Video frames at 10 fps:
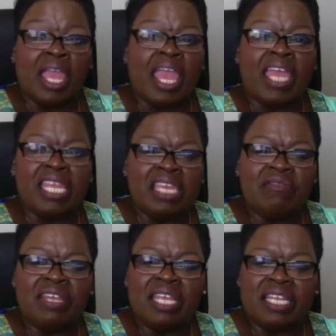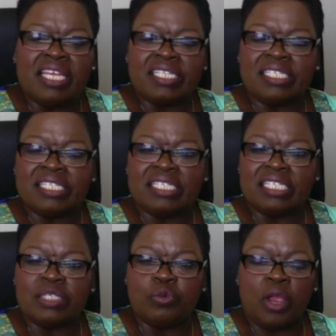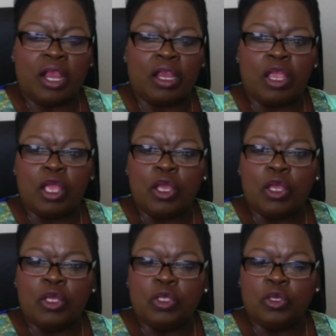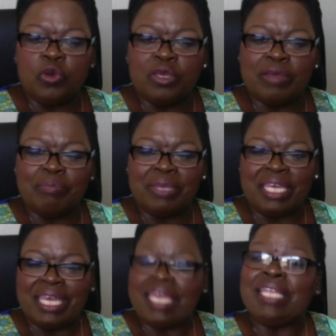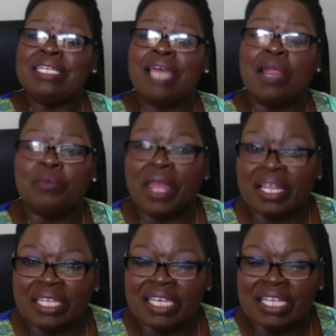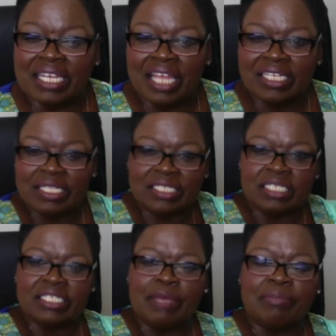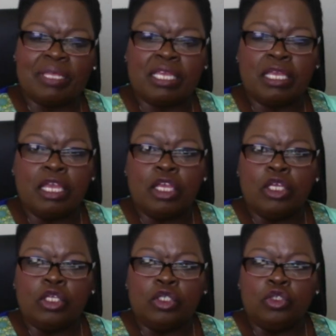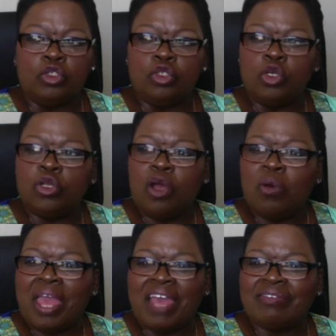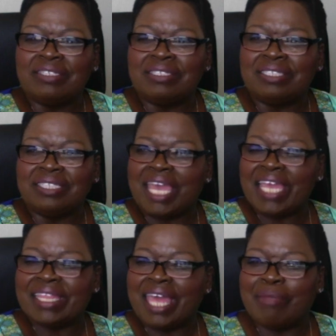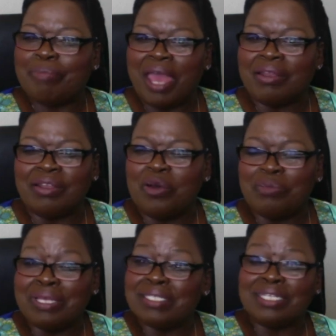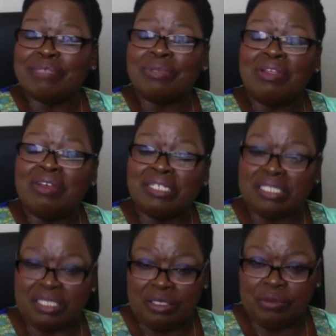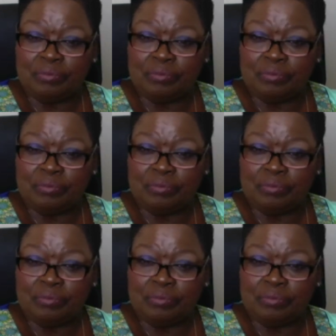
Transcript: And even in instances where you can be indirectly connected to something, you don't have to take that battle on because it doesn't belong to you.